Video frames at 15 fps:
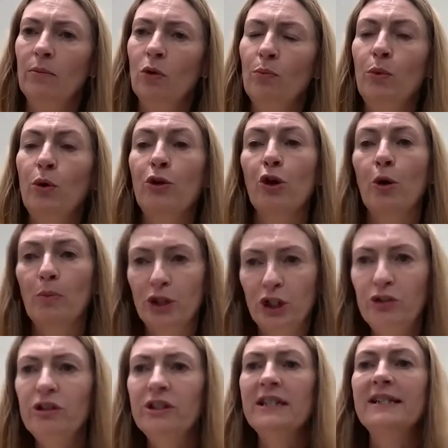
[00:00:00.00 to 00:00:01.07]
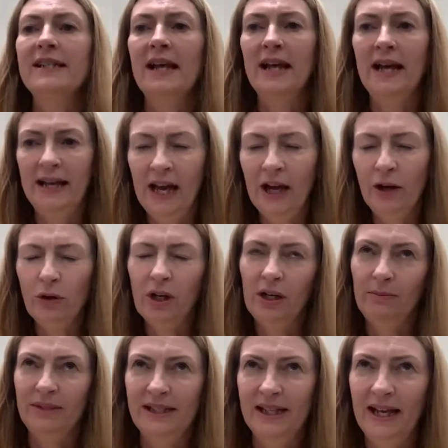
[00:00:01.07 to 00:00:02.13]
both opportunity set and
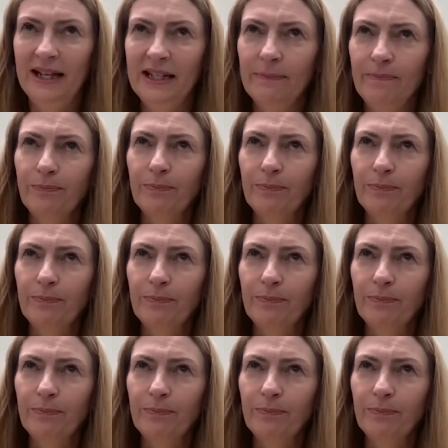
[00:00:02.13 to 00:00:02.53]
outcome set.